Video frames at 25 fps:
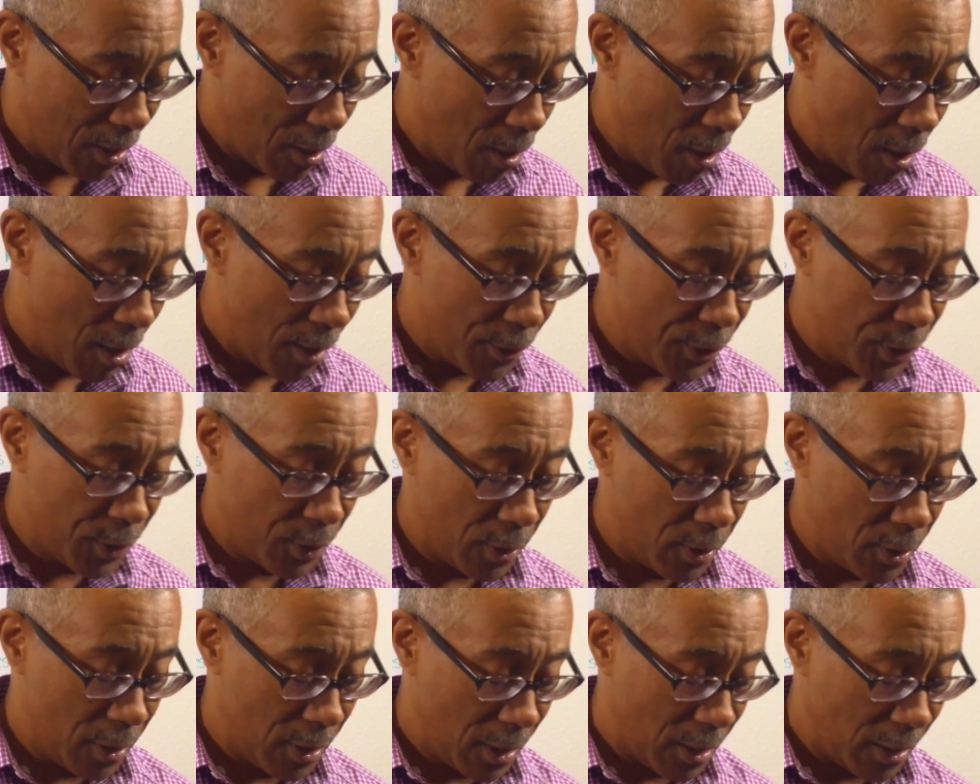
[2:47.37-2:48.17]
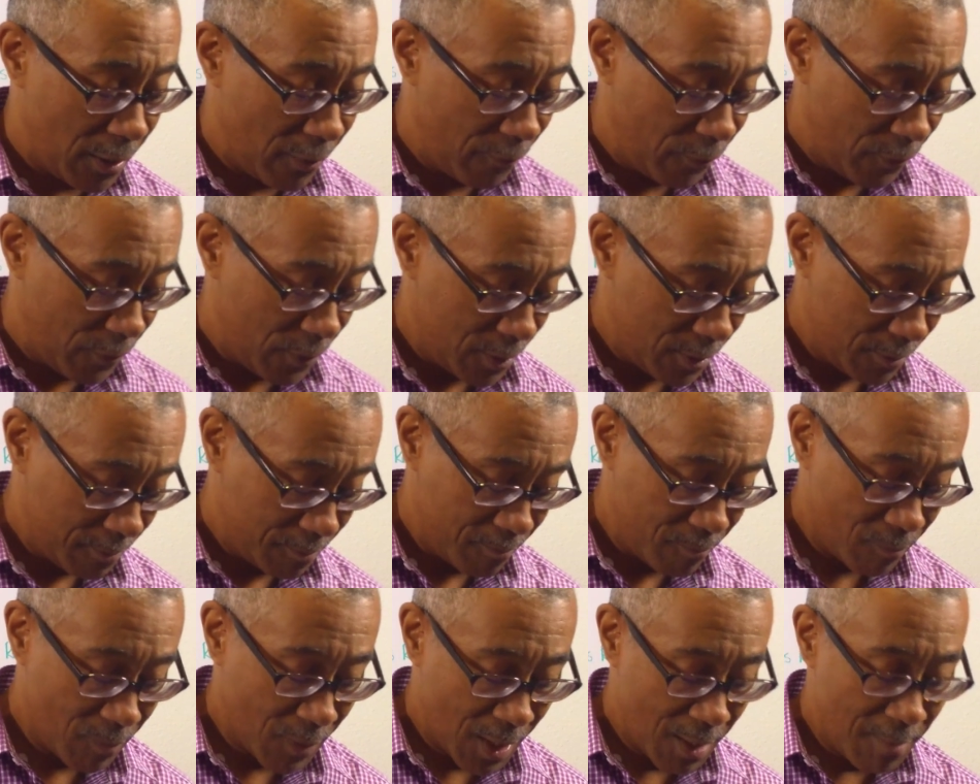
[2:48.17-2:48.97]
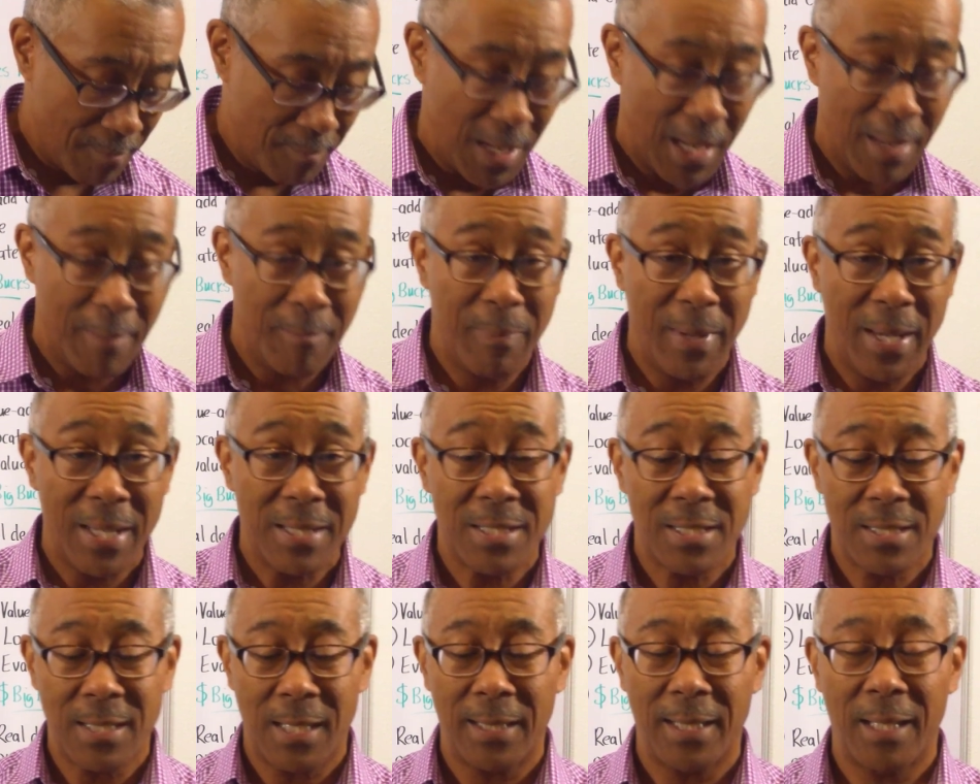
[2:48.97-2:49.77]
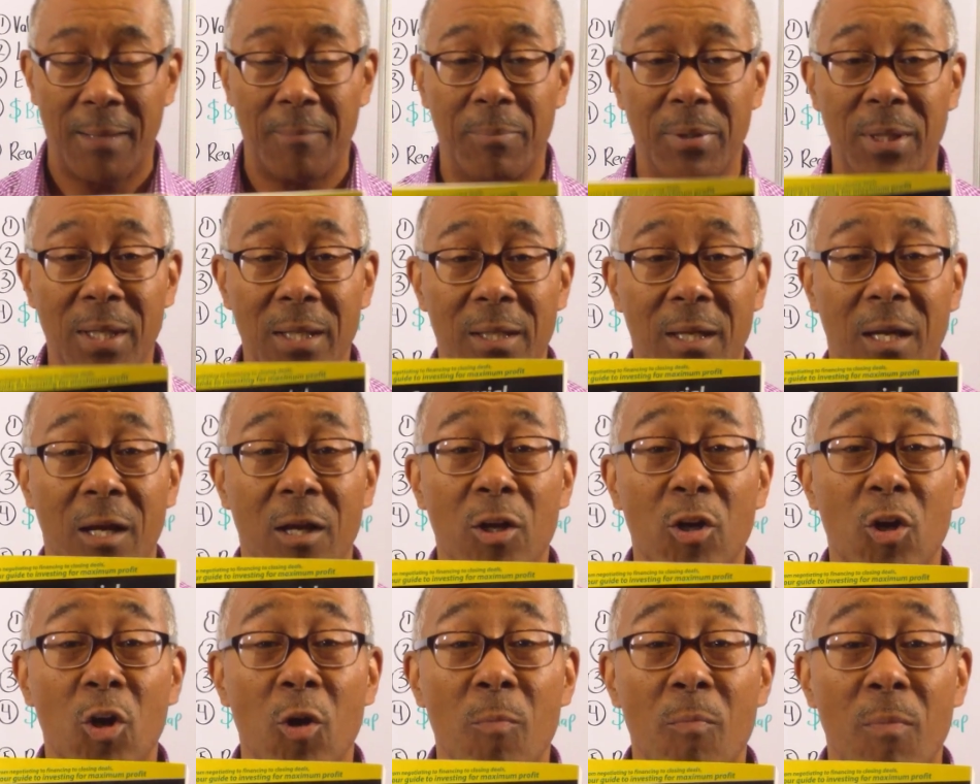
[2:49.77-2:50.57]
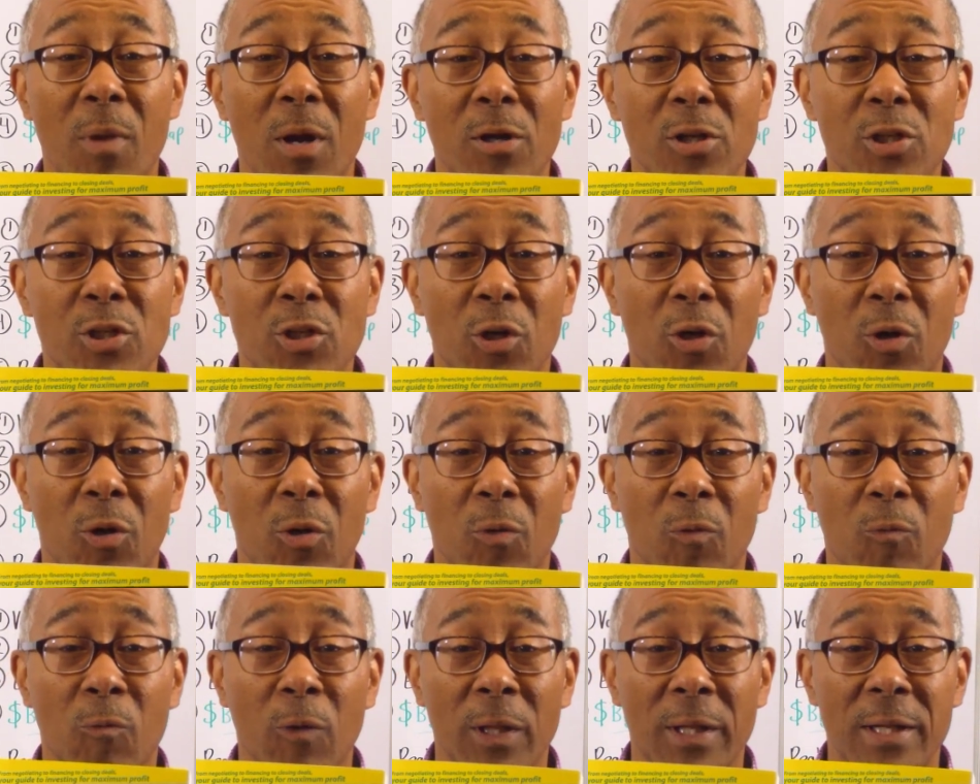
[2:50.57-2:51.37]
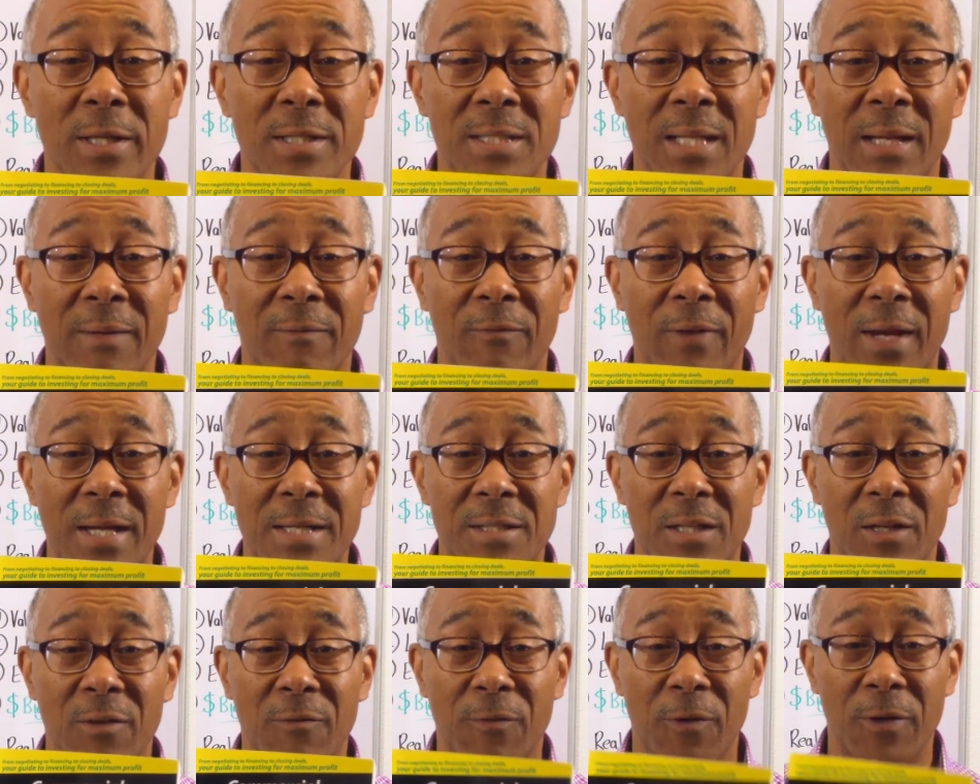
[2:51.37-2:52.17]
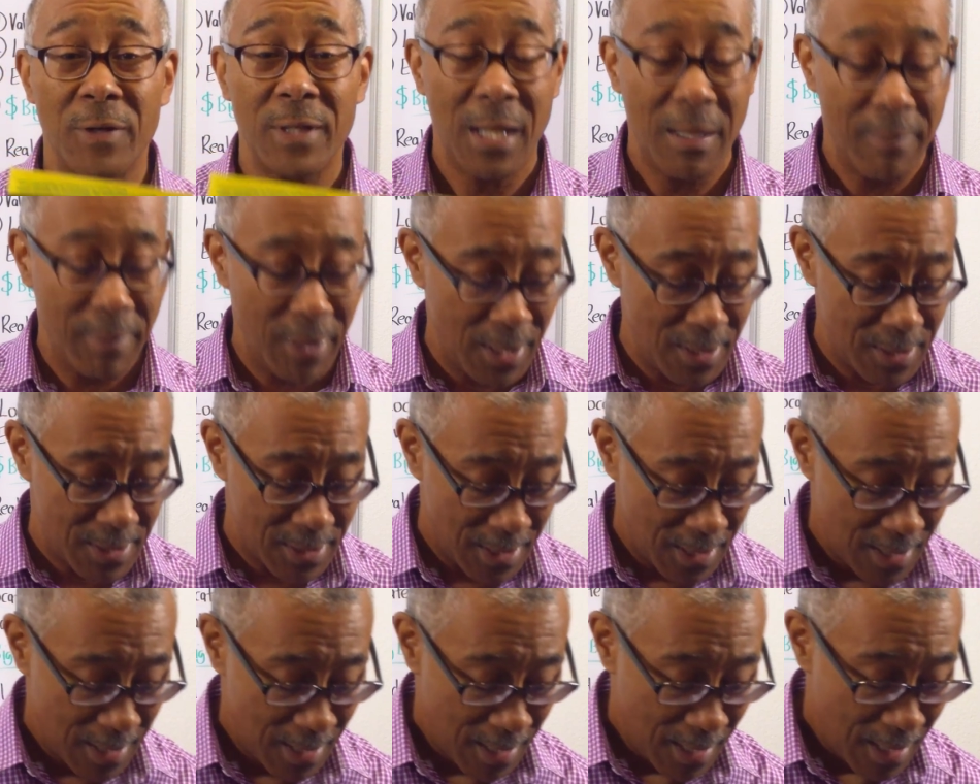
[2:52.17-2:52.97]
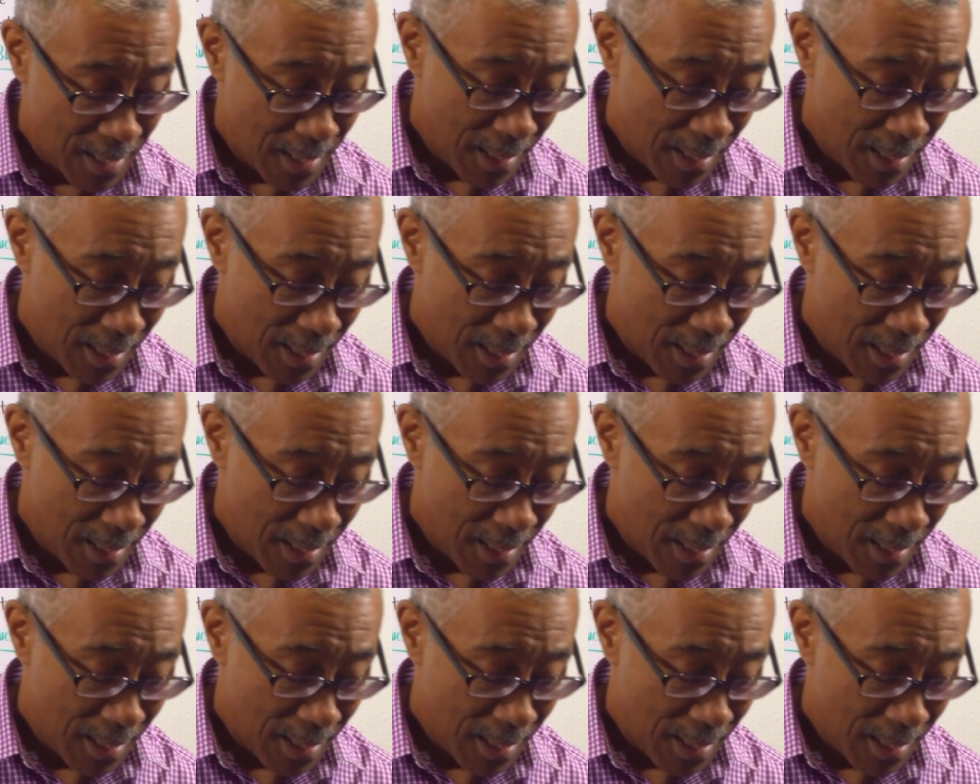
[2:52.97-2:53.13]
the author of my best-selling book, Commercial Real Estate Investing for Dummies.